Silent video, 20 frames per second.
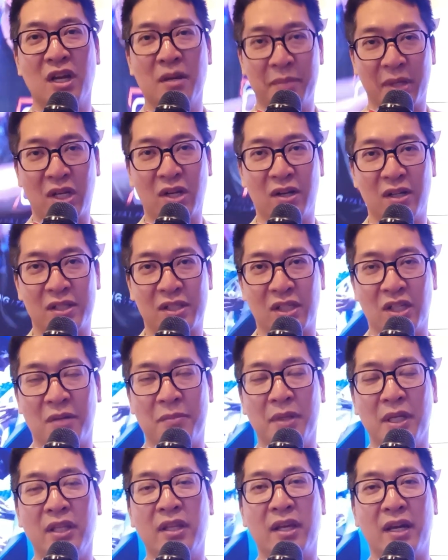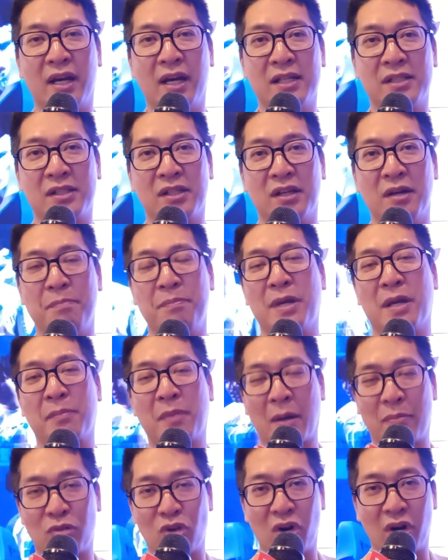because India has a big
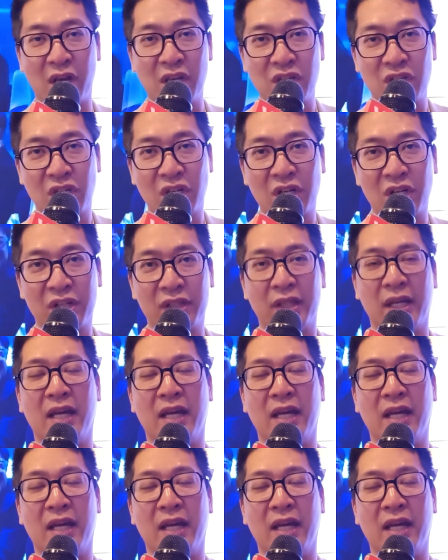population,